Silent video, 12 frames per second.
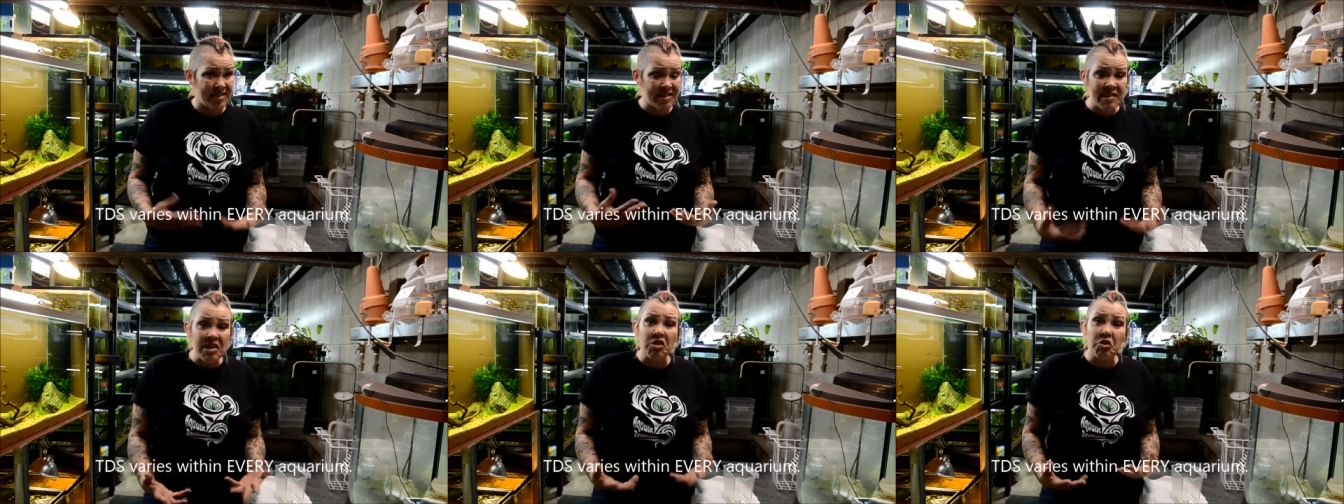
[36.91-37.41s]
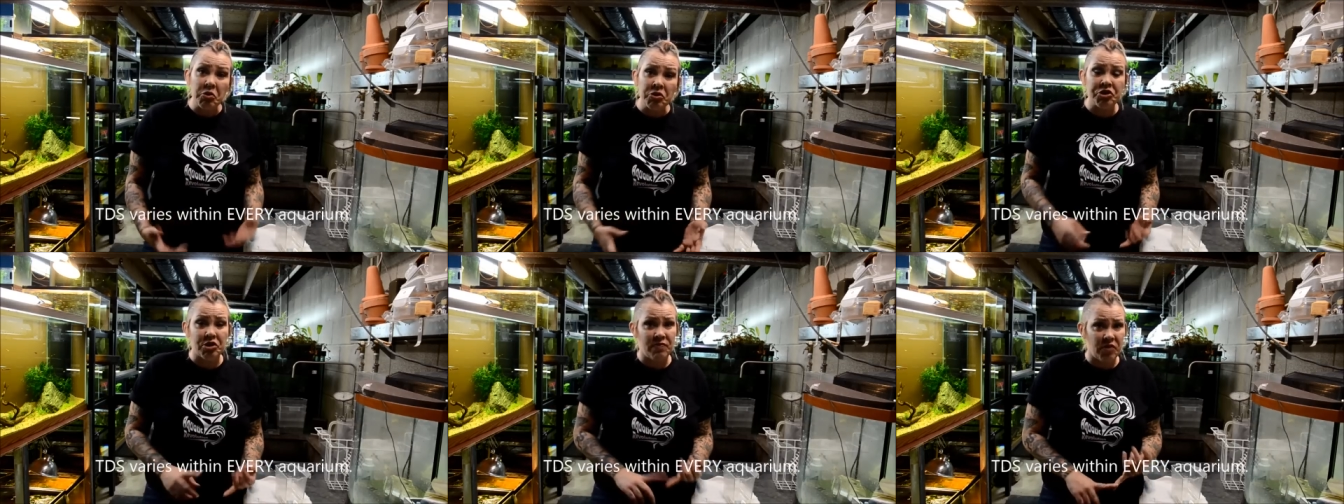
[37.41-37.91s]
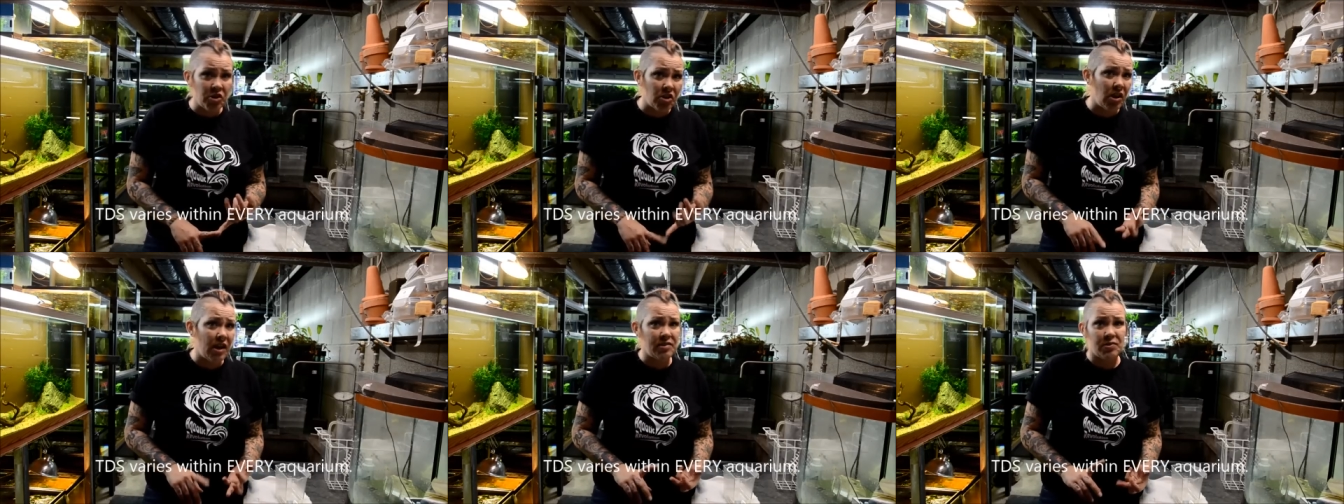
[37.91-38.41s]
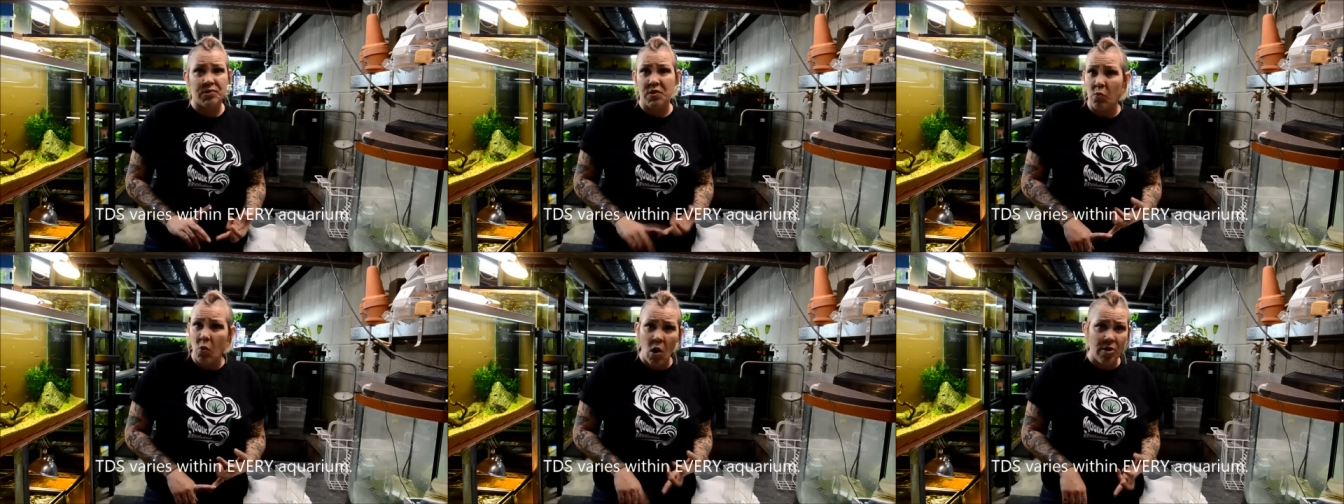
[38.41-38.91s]
This includes your fertilizers
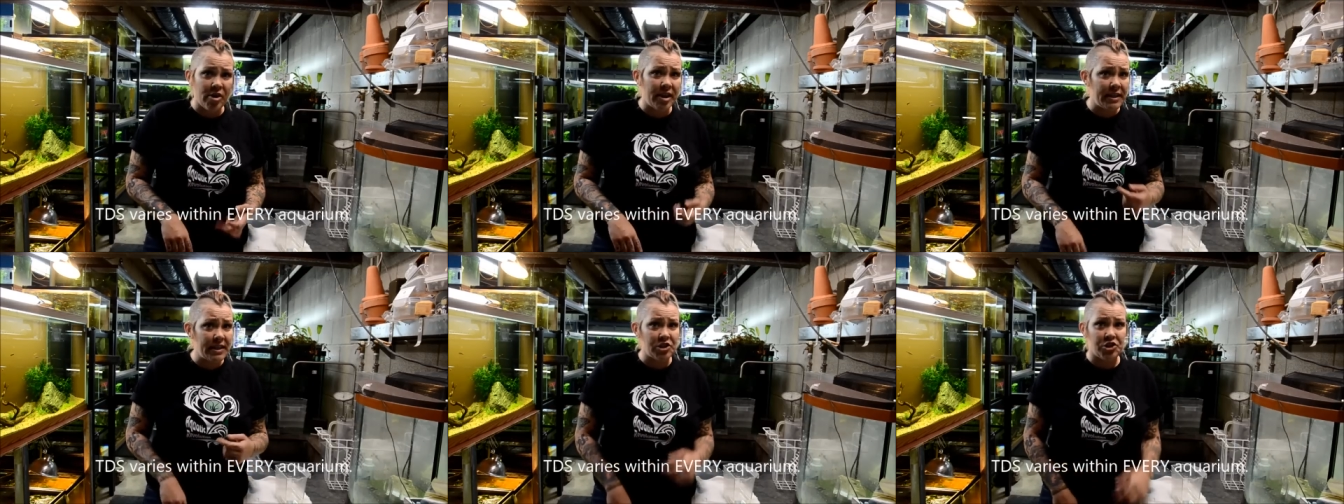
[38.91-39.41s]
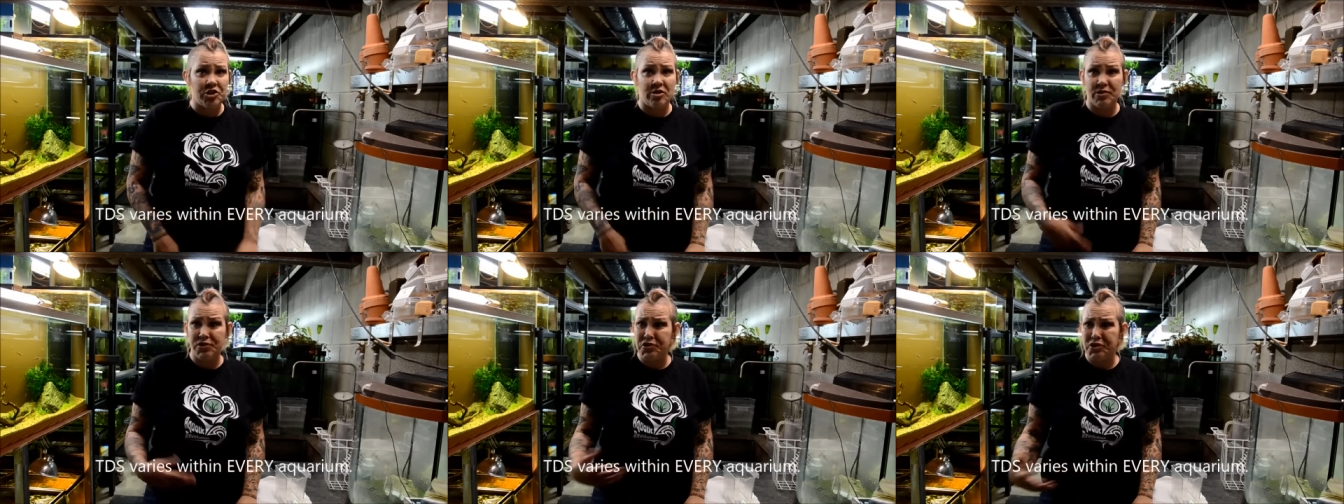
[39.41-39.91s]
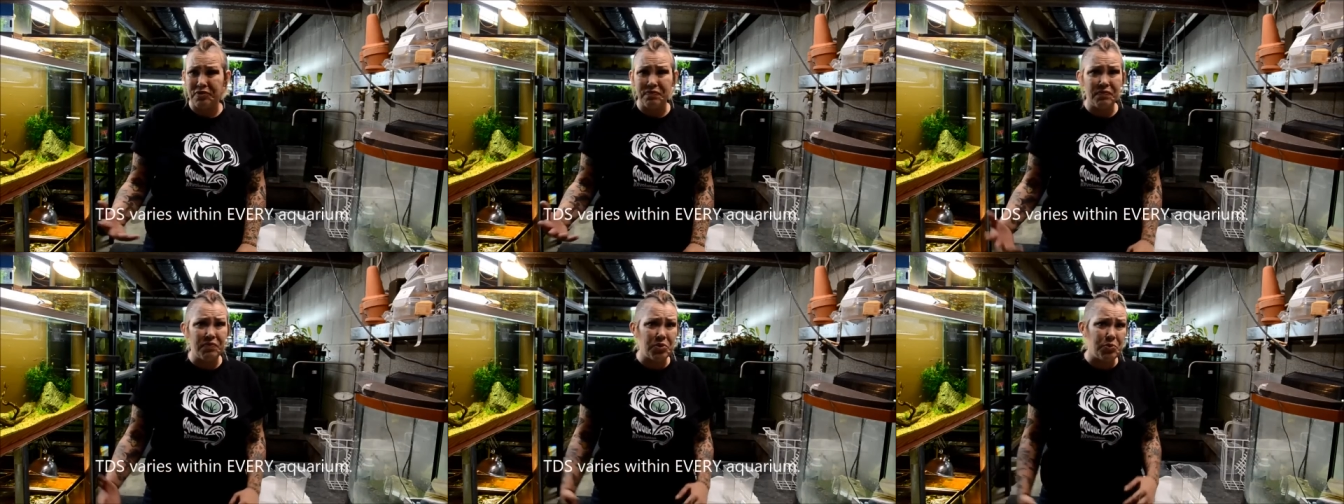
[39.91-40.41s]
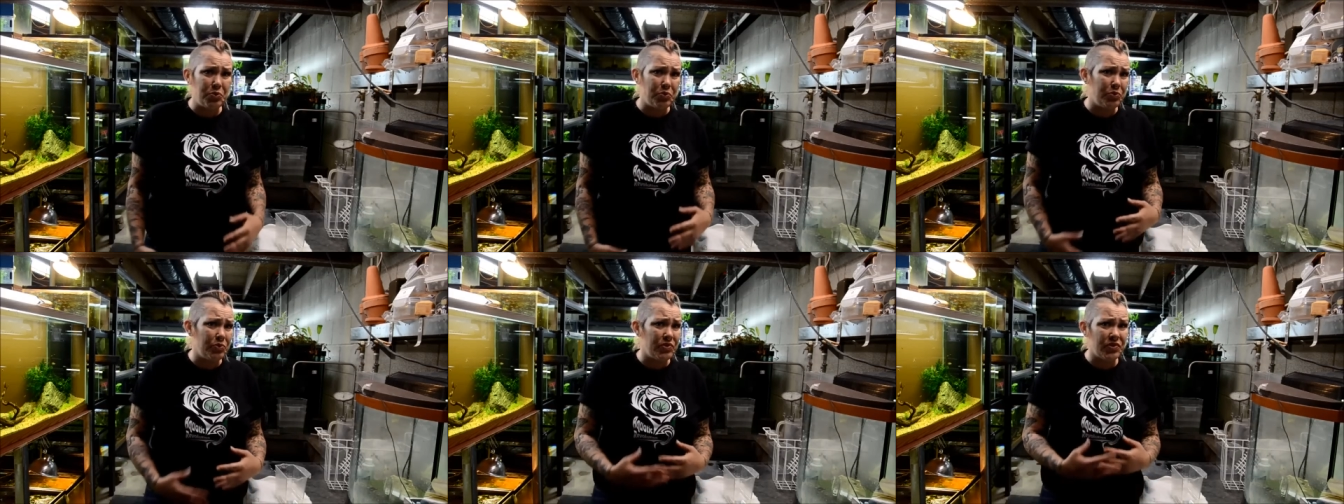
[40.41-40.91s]
and water conditioners, certain
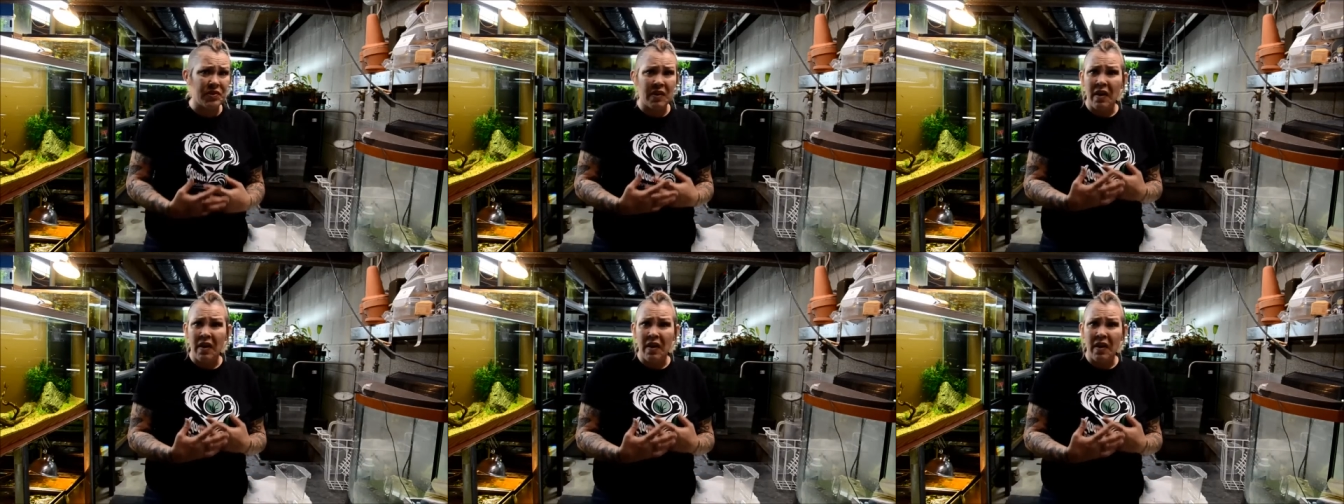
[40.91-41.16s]
foods,